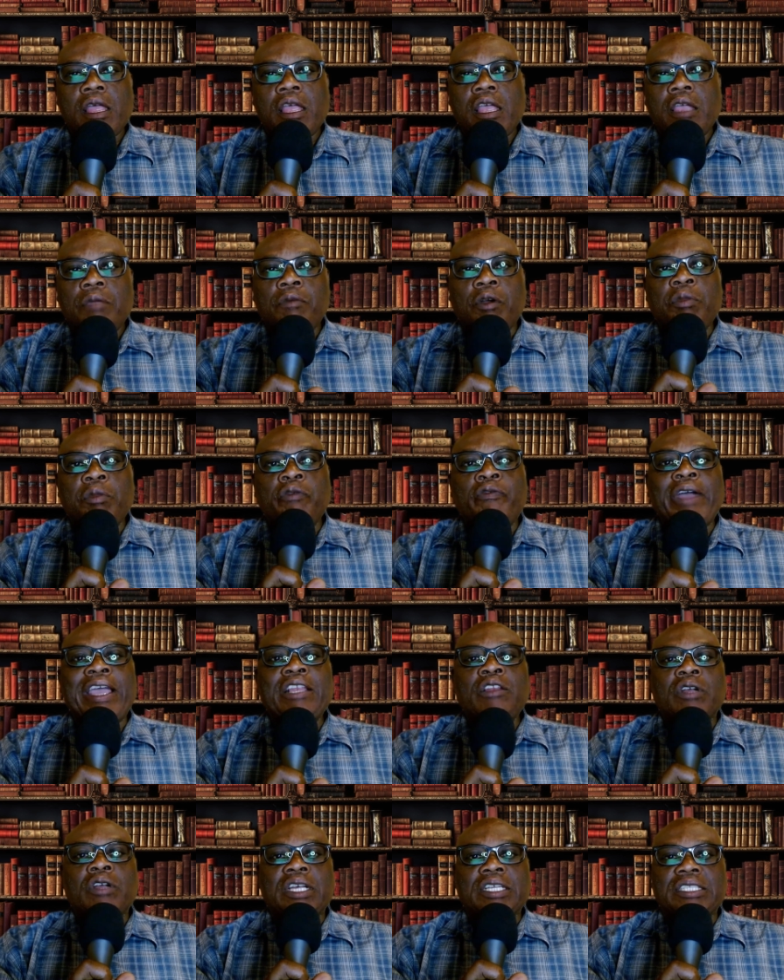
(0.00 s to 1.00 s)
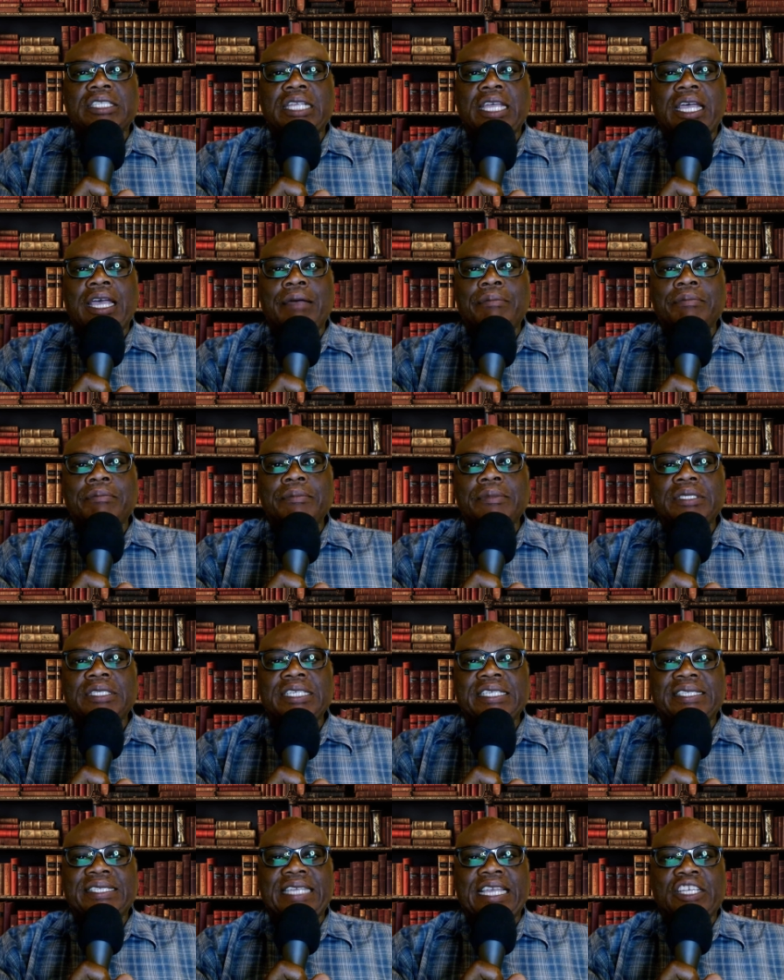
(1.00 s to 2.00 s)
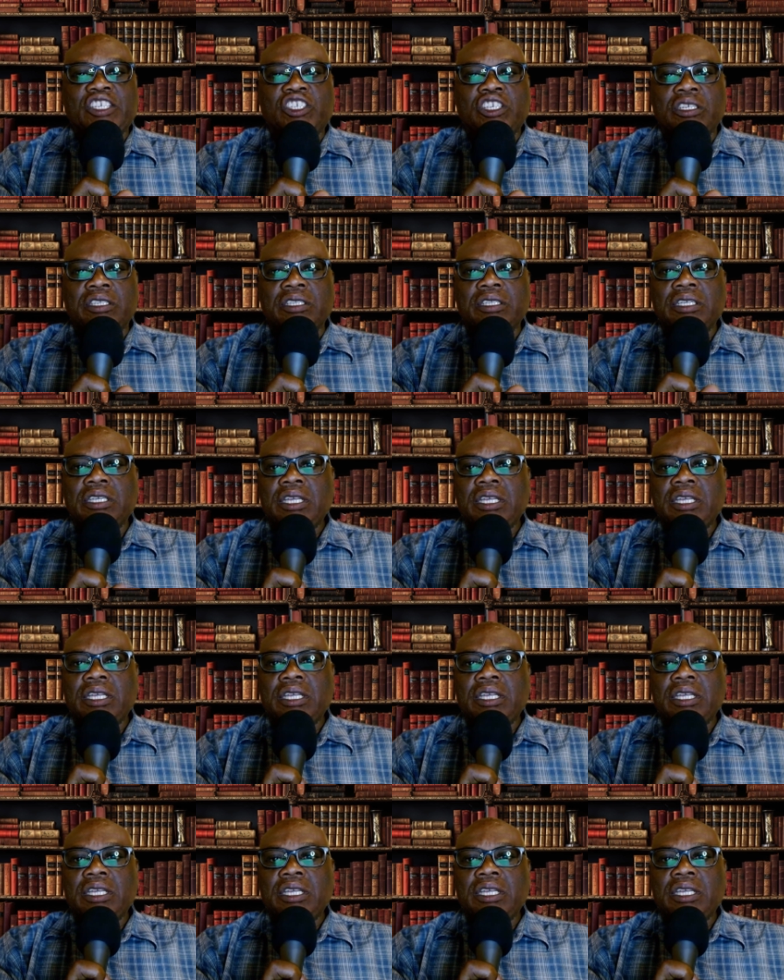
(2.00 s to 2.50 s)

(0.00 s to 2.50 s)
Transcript: But before I look at this section,